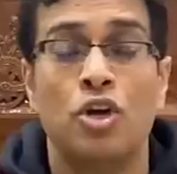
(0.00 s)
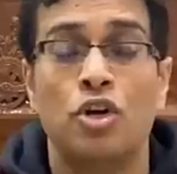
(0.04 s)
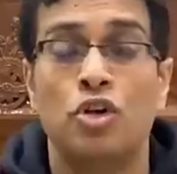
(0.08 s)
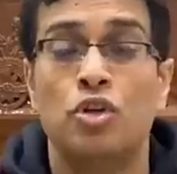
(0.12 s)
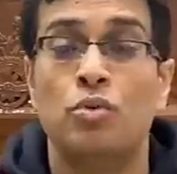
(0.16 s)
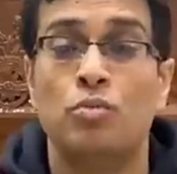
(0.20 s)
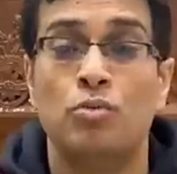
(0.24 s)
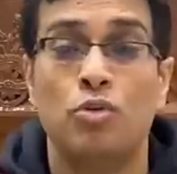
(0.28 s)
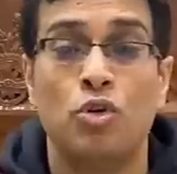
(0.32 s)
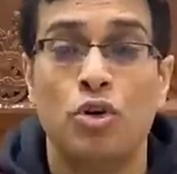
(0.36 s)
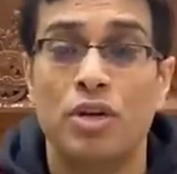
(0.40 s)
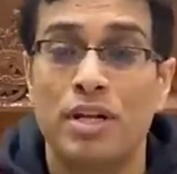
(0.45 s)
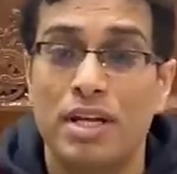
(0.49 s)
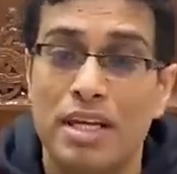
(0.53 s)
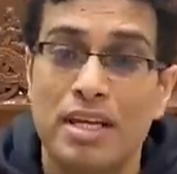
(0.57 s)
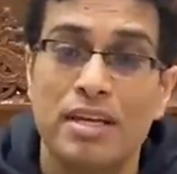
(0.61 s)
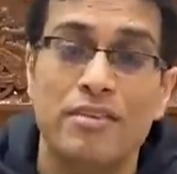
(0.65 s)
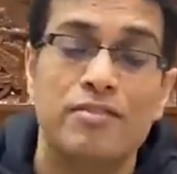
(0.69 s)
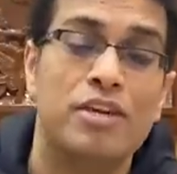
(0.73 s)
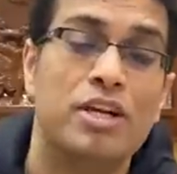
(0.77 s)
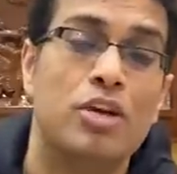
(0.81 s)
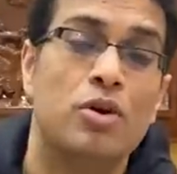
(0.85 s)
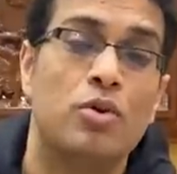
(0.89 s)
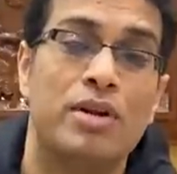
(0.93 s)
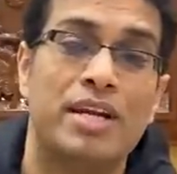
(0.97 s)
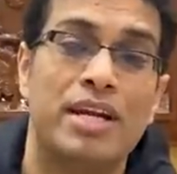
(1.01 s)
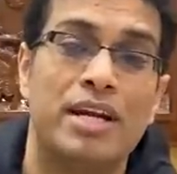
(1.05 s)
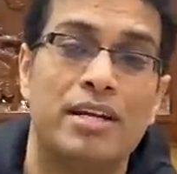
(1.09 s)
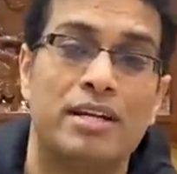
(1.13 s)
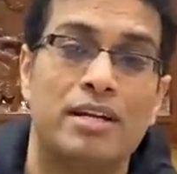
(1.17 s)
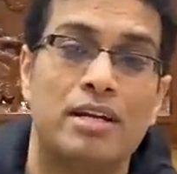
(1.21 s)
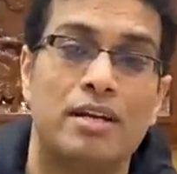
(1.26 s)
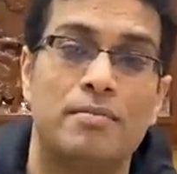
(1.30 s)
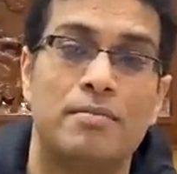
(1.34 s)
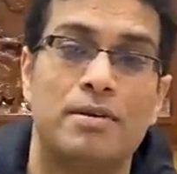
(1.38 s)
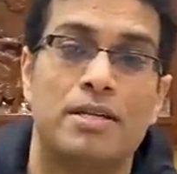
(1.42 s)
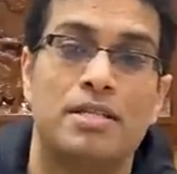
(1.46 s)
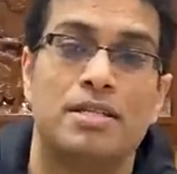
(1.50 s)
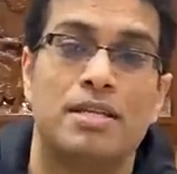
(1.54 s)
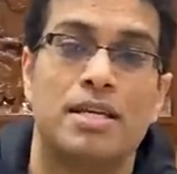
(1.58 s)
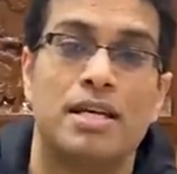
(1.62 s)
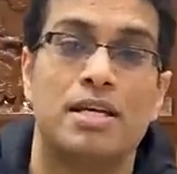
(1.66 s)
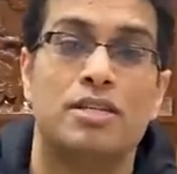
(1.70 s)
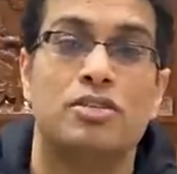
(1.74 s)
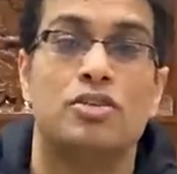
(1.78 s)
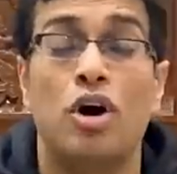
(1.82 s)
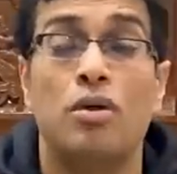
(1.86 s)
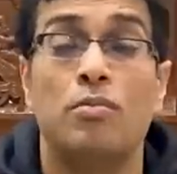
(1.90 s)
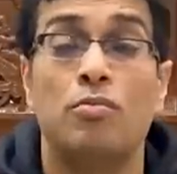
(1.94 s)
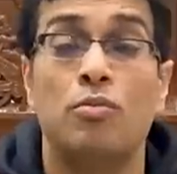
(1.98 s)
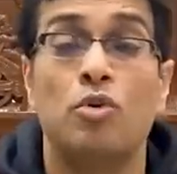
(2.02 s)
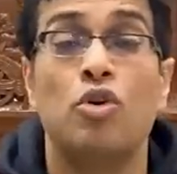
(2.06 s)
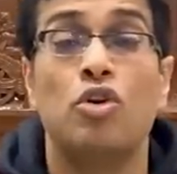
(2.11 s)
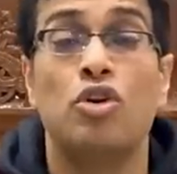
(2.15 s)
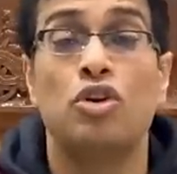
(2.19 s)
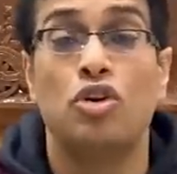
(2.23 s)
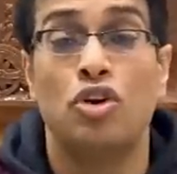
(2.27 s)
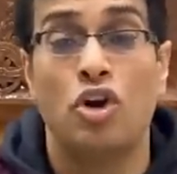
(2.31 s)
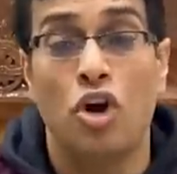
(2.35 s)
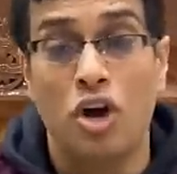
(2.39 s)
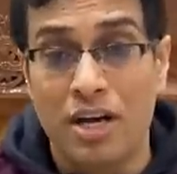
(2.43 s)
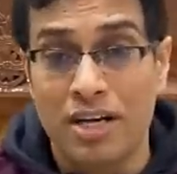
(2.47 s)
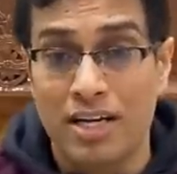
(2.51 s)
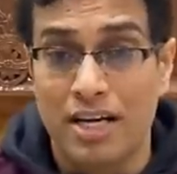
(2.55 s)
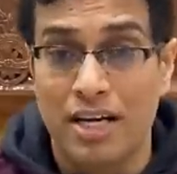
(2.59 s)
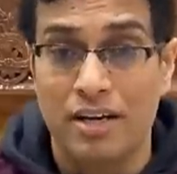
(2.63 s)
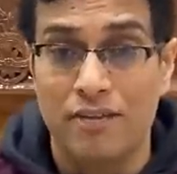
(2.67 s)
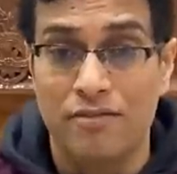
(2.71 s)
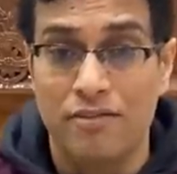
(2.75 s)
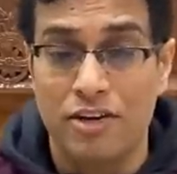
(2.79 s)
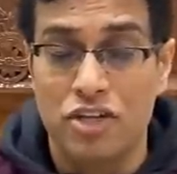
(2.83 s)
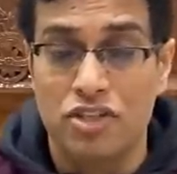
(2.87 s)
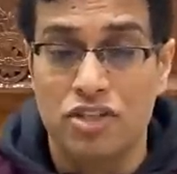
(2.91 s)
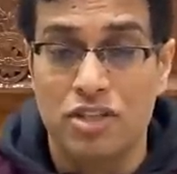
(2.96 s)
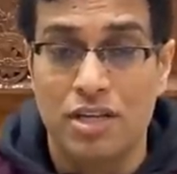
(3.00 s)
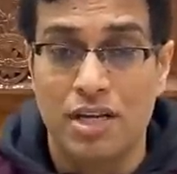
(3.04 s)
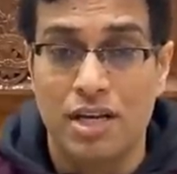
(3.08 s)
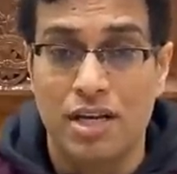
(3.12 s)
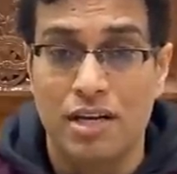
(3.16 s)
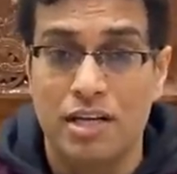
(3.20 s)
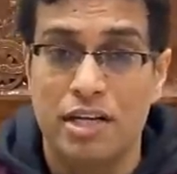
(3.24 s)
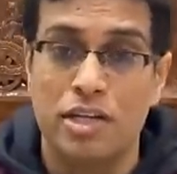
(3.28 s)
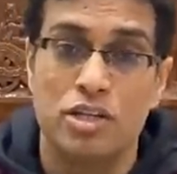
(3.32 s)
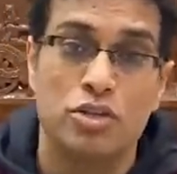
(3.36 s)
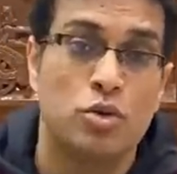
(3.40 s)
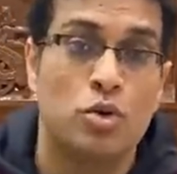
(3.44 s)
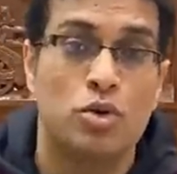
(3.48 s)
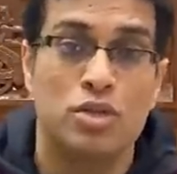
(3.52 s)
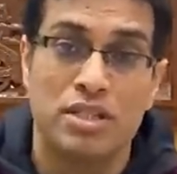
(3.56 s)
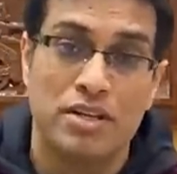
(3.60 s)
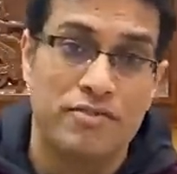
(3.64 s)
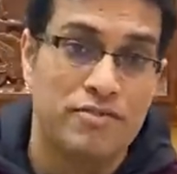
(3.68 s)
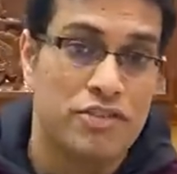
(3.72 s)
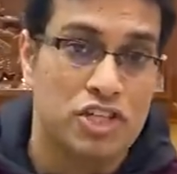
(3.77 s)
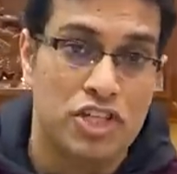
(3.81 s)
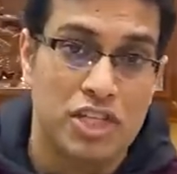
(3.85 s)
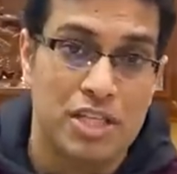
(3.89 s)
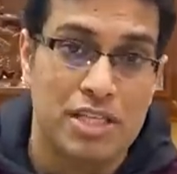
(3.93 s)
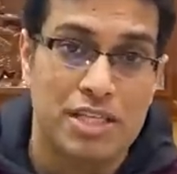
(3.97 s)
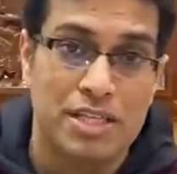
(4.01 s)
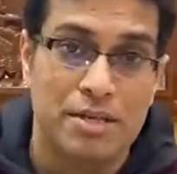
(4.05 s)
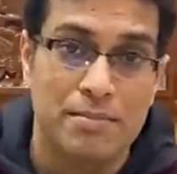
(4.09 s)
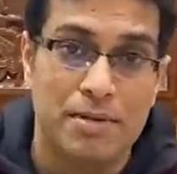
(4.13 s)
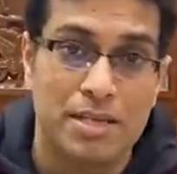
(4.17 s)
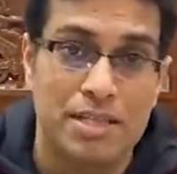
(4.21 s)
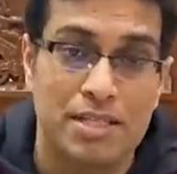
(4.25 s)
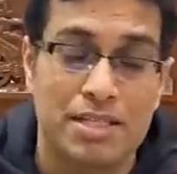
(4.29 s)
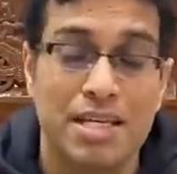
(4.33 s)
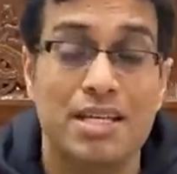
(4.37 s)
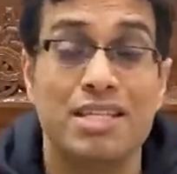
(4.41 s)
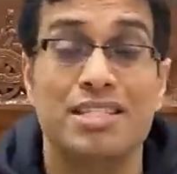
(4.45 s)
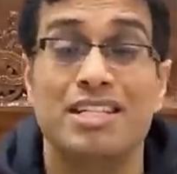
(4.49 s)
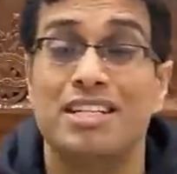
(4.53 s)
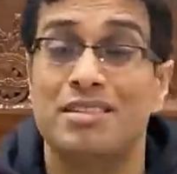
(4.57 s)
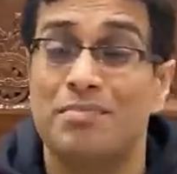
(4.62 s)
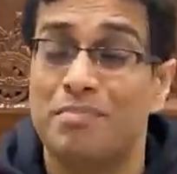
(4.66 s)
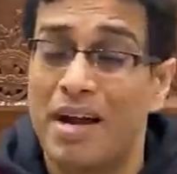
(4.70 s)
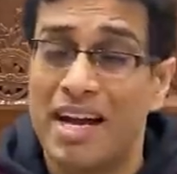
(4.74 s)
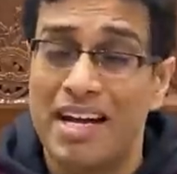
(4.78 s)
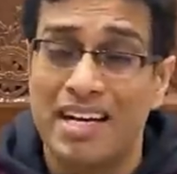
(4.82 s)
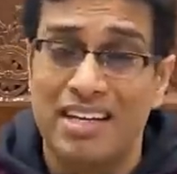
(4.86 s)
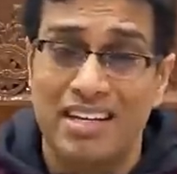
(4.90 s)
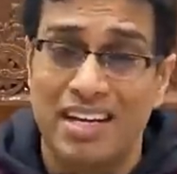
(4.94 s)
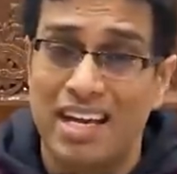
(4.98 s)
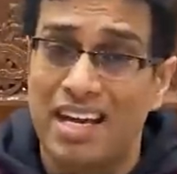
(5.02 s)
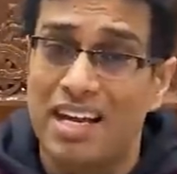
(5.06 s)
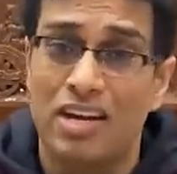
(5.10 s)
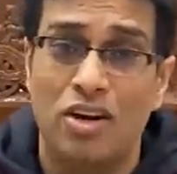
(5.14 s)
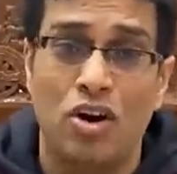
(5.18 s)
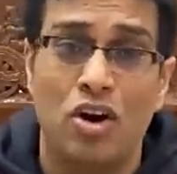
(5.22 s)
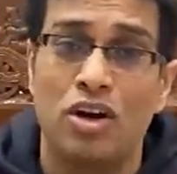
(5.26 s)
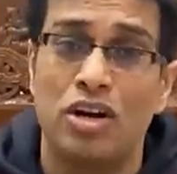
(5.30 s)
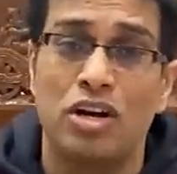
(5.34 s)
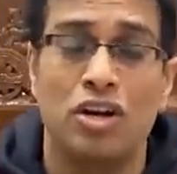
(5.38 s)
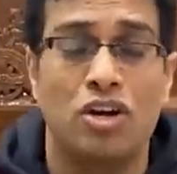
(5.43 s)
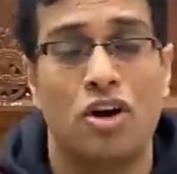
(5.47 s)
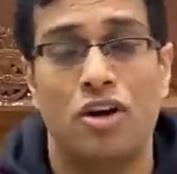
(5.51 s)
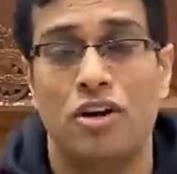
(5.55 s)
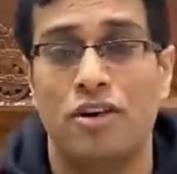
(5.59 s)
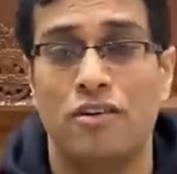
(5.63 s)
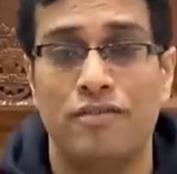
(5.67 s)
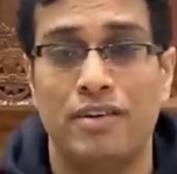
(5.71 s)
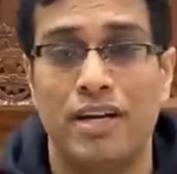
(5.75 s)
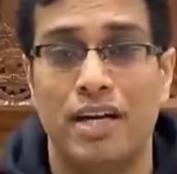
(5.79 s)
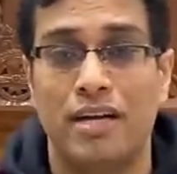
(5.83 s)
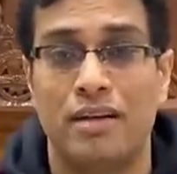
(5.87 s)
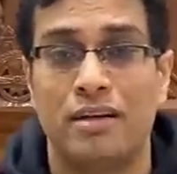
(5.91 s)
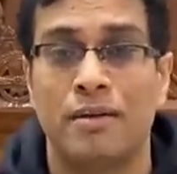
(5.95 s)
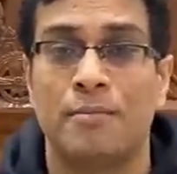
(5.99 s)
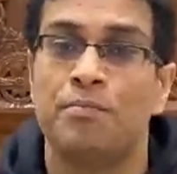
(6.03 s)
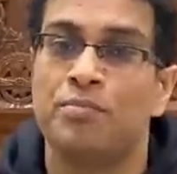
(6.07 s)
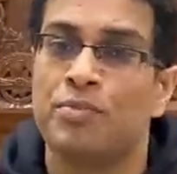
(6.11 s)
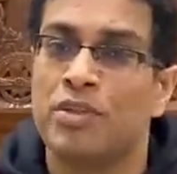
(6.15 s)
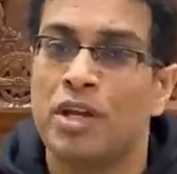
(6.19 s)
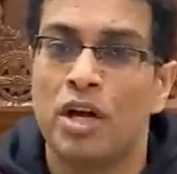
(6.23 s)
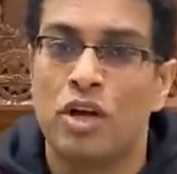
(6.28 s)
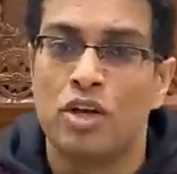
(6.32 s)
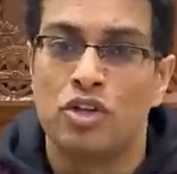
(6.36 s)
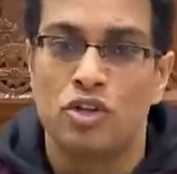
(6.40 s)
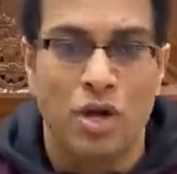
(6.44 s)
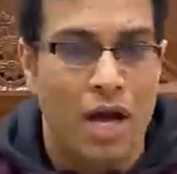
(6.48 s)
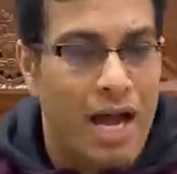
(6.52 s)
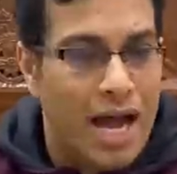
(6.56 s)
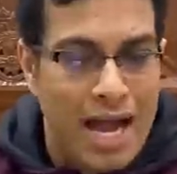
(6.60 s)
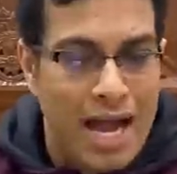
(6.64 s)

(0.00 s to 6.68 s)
to more EV-oriented business or more non-conventional resource efficiency business, it might take on a lot of debt. So